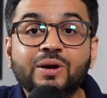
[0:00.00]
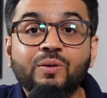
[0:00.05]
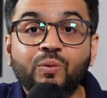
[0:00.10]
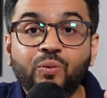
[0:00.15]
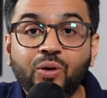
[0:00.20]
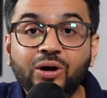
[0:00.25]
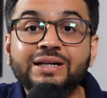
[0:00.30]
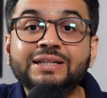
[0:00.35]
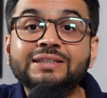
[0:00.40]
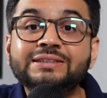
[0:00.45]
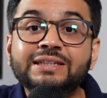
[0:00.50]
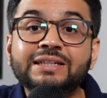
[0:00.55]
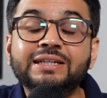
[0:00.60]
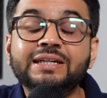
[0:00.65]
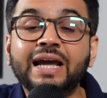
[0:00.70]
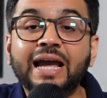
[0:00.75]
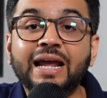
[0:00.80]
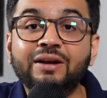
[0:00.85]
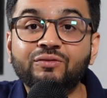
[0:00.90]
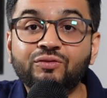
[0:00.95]
What is it,
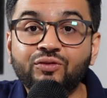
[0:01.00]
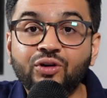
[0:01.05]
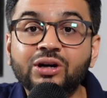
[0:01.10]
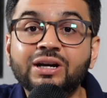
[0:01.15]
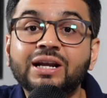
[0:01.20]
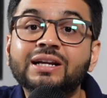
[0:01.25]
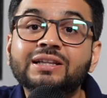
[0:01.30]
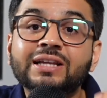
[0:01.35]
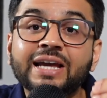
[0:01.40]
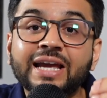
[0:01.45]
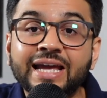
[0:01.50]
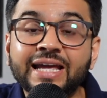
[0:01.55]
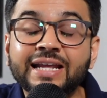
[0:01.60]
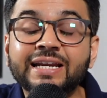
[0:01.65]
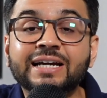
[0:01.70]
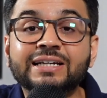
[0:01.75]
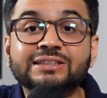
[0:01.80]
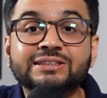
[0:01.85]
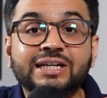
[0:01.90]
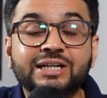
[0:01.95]
and what are the
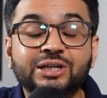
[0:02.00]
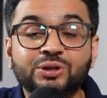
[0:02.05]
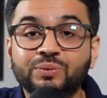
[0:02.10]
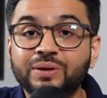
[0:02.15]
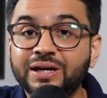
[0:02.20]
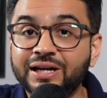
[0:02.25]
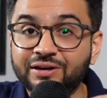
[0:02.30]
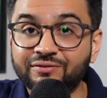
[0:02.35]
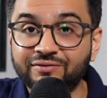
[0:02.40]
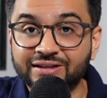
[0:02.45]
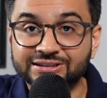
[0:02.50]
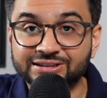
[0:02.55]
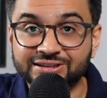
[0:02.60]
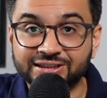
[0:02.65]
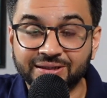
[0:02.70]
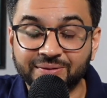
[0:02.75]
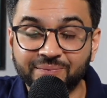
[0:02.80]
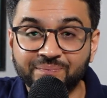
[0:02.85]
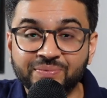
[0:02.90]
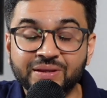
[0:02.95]
areas that you will invest
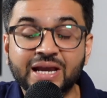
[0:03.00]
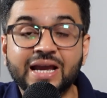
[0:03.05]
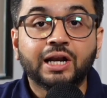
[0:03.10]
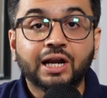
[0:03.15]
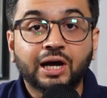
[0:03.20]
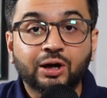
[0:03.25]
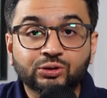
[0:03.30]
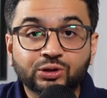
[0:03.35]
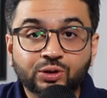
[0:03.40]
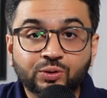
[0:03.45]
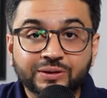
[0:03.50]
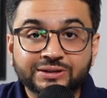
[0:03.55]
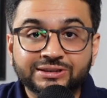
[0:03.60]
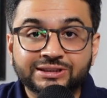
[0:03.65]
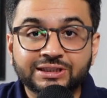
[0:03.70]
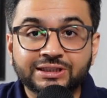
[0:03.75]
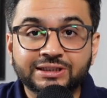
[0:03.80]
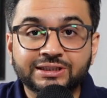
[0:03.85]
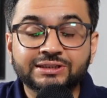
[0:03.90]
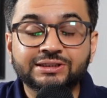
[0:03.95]
in? Now the
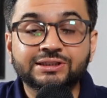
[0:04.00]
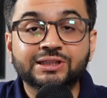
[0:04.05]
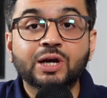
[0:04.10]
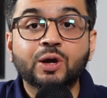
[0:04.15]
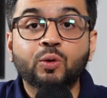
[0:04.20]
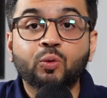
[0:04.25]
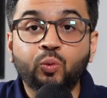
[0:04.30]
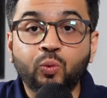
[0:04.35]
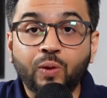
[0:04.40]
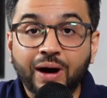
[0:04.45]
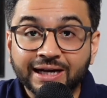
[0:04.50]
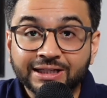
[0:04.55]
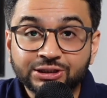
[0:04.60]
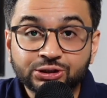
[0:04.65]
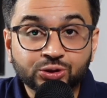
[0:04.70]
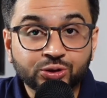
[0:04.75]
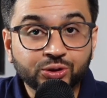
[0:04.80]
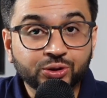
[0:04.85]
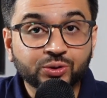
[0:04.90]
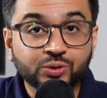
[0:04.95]
question is, why
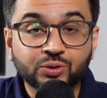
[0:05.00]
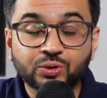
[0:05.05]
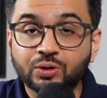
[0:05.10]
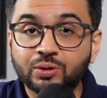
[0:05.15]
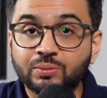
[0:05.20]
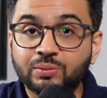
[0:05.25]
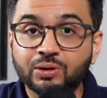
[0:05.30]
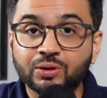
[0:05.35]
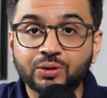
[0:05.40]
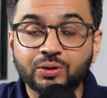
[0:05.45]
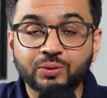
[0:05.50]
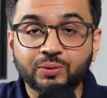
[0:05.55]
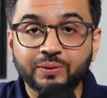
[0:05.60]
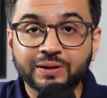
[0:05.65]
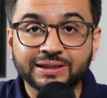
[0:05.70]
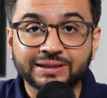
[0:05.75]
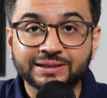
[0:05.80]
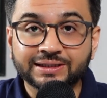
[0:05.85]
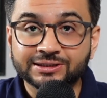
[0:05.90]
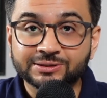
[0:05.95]
should you go about
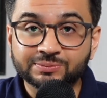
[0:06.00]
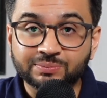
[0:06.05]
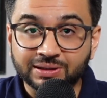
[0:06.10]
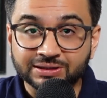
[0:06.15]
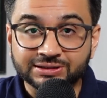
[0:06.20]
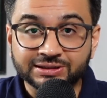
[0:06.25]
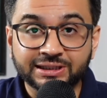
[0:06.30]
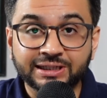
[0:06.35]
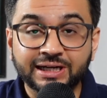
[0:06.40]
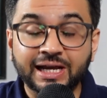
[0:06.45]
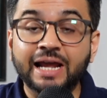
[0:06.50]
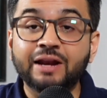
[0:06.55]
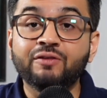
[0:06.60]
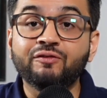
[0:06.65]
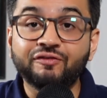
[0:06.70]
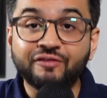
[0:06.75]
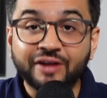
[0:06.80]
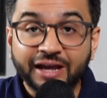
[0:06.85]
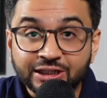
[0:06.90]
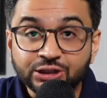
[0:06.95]
doing this budget, and
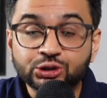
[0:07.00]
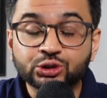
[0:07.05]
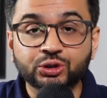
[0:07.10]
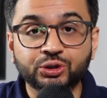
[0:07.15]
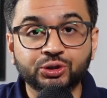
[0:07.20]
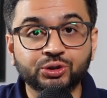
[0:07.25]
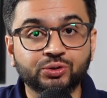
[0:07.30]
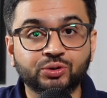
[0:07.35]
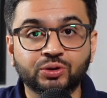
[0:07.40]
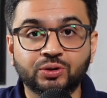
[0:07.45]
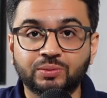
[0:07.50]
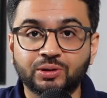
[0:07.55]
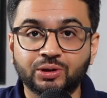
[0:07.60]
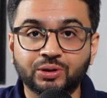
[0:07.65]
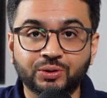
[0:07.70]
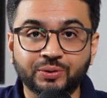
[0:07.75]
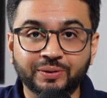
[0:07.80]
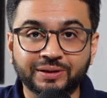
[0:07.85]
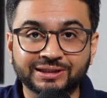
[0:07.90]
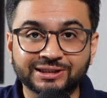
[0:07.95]
when should you go about
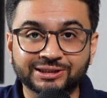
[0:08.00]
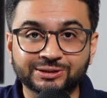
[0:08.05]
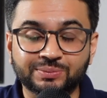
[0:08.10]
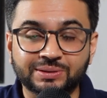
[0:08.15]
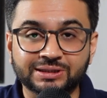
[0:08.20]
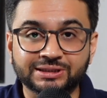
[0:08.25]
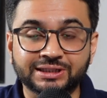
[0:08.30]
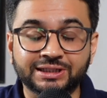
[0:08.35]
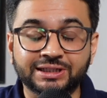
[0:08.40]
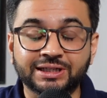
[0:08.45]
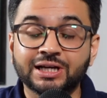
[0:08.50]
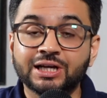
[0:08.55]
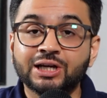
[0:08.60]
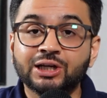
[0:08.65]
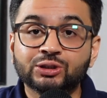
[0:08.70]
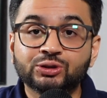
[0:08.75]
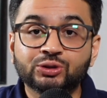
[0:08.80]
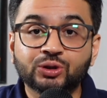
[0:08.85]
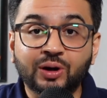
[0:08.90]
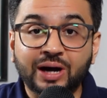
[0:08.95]
doing this budget?
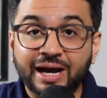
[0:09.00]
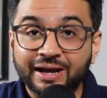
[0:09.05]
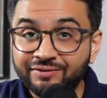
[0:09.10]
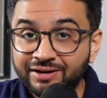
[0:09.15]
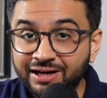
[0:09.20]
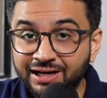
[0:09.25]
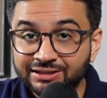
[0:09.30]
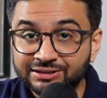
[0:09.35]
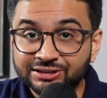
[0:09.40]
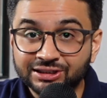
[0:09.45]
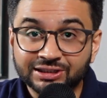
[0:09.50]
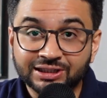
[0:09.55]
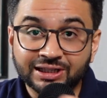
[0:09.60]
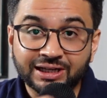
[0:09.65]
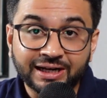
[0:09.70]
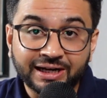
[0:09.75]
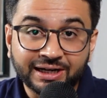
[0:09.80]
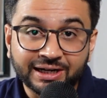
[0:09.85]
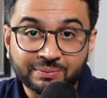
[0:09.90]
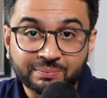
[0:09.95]
So I will answer the
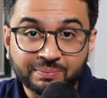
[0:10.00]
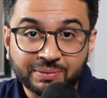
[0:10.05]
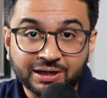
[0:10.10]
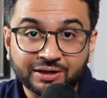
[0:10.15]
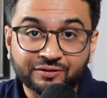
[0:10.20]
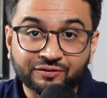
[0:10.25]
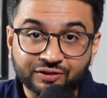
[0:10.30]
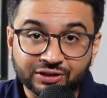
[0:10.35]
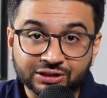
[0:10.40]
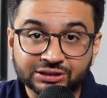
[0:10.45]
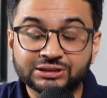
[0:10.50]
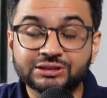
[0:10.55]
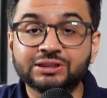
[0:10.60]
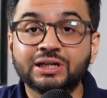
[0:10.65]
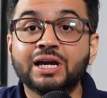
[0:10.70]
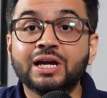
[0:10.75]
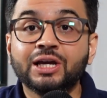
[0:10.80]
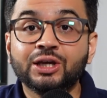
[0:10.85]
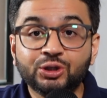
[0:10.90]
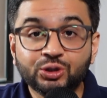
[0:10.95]
later part first.
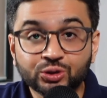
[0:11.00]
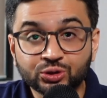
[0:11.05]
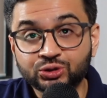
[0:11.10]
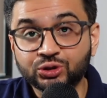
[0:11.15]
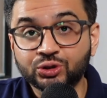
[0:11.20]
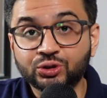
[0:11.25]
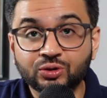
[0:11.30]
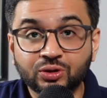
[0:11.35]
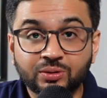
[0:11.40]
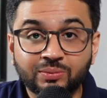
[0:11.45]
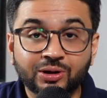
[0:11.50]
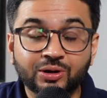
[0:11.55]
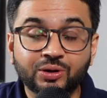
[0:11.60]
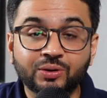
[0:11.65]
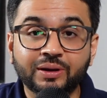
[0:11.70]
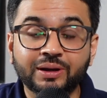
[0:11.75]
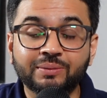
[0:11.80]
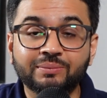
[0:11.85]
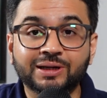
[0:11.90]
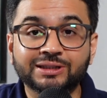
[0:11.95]
You should go about
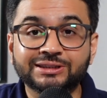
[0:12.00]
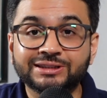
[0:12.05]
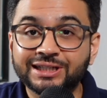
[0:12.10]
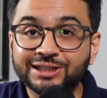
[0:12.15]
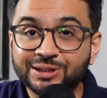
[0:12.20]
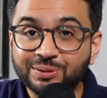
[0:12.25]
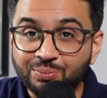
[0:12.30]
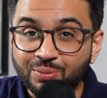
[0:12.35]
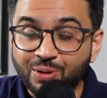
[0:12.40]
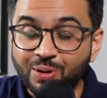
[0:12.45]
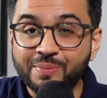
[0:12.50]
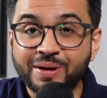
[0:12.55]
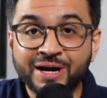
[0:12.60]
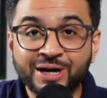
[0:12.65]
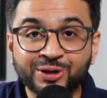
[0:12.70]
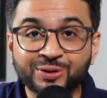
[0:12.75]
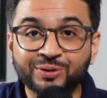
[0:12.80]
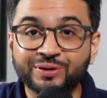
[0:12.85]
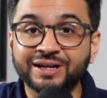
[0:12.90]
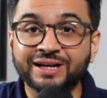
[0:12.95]
doing budget the moment
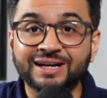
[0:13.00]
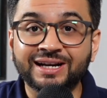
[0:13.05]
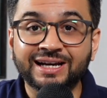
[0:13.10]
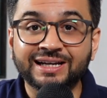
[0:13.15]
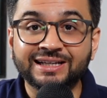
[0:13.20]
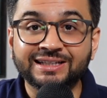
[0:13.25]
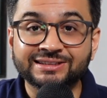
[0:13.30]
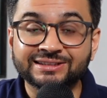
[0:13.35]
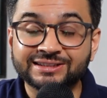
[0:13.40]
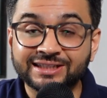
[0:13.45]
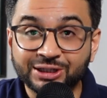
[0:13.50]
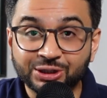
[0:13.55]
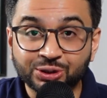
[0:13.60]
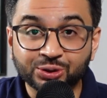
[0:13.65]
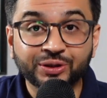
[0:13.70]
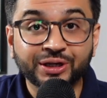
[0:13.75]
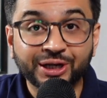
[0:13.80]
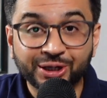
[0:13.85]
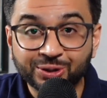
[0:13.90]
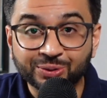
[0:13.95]
you realize that you
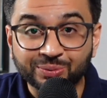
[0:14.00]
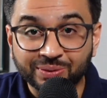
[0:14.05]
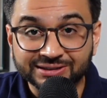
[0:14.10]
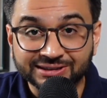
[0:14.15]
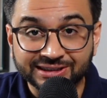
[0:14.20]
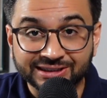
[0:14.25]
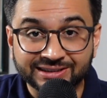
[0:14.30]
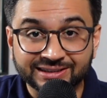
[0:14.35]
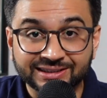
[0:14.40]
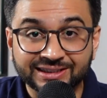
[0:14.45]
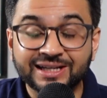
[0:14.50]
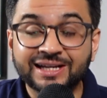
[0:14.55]
need to budget.